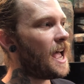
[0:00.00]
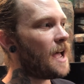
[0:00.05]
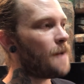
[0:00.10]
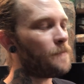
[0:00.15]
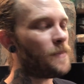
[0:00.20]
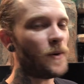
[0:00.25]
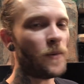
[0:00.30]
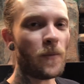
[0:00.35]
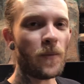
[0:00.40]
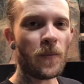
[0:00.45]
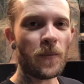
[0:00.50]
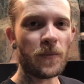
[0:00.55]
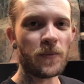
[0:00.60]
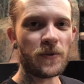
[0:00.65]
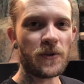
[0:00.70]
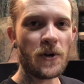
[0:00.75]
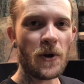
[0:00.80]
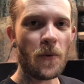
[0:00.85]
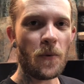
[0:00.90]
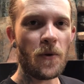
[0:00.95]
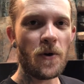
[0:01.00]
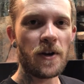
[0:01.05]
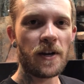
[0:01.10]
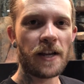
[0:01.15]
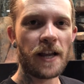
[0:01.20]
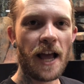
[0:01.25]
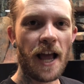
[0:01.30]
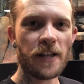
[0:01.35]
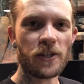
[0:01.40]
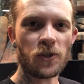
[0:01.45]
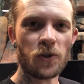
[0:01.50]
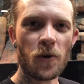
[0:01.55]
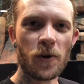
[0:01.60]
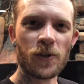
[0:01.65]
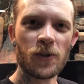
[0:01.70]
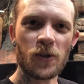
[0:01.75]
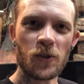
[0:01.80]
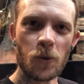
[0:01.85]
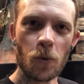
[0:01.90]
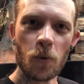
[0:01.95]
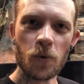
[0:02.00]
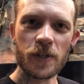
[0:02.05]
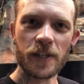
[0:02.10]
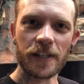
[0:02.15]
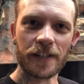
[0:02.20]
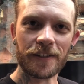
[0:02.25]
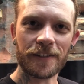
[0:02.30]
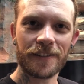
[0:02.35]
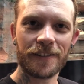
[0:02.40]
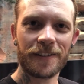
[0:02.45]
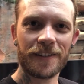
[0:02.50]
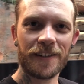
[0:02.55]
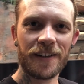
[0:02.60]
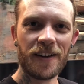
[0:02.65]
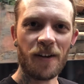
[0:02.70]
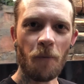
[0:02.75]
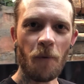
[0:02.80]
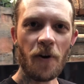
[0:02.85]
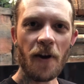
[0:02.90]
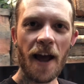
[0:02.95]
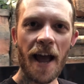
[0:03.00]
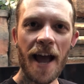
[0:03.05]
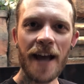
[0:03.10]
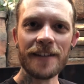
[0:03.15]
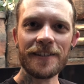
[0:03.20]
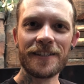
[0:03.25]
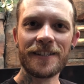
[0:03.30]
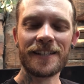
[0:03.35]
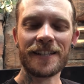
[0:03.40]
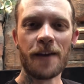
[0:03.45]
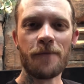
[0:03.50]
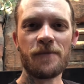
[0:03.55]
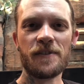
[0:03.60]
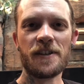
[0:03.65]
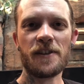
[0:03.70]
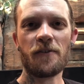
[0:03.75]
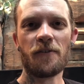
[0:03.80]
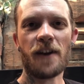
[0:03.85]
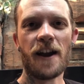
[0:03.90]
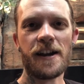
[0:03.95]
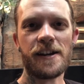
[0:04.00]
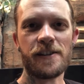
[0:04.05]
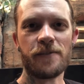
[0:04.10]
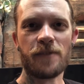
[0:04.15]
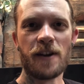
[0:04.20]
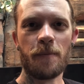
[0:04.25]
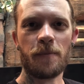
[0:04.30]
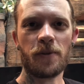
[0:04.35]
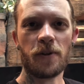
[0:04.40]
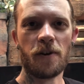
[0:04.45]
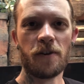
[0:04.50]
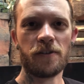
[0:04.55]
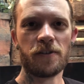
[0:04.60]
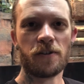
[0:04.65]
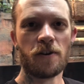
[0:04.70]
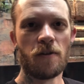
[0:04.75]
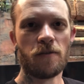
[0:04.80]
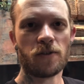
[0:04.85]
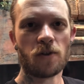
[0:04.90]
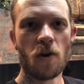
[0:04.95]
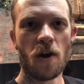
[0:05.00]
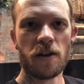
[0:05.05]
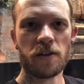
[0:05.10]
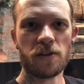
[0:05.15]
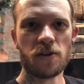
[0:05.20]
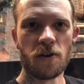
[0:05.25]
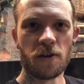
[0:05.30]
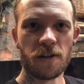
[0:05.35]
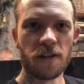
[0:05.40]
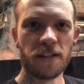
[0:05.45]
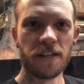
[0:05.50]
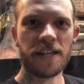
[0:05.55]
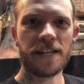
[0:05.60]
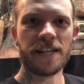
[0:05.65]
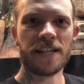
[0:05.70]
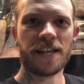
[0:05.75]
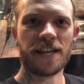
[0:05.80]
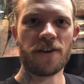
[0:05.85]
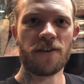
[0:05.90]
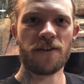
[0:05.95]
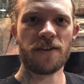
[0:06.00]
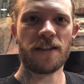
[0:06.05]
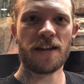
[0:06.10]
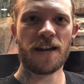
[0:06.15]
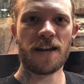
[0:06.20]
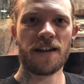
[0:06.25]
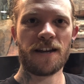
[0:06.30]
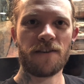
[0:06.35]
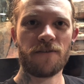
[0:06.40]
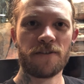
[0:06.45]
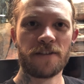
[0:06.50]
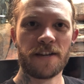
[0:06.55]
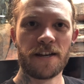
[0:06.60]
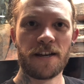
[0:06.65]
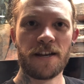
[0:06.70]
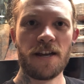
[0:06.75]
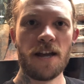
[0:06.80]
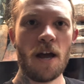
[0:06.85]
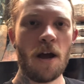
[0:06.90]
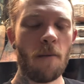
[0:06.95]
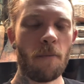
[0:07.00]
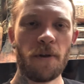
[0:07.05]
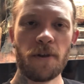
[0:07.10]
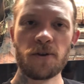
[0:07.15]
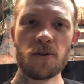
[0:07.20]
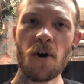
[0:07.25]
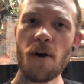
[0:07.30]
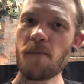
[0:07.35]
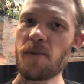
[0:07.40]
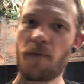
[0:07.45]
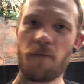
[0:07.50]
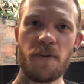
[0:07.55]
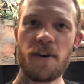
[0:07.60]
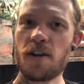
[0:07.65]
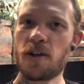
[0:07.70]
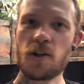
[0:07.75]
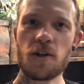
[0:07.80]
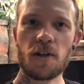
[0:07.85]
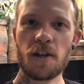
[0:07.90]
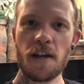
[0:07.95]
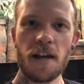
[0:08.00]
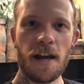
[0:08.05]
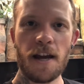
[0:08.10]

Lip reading: But you know what? It's not as daunting. When I had 70 or 80 reptiles and I was kind of, you know, cleaning here and there, by the time you finished,